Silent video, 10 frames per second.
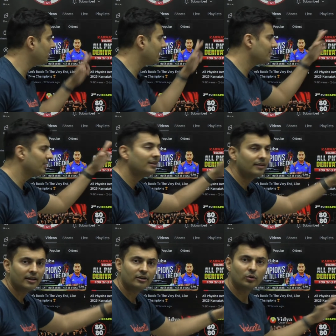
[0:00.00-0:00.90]
has been
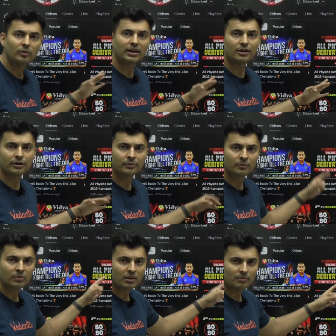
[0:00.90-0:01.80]
done over here.
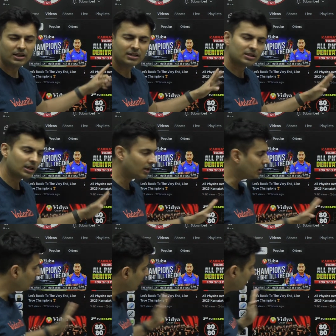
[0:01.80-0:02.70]
Please check it
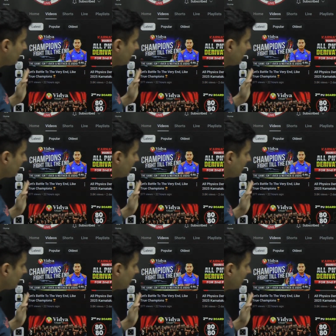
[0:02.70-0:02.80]
out. It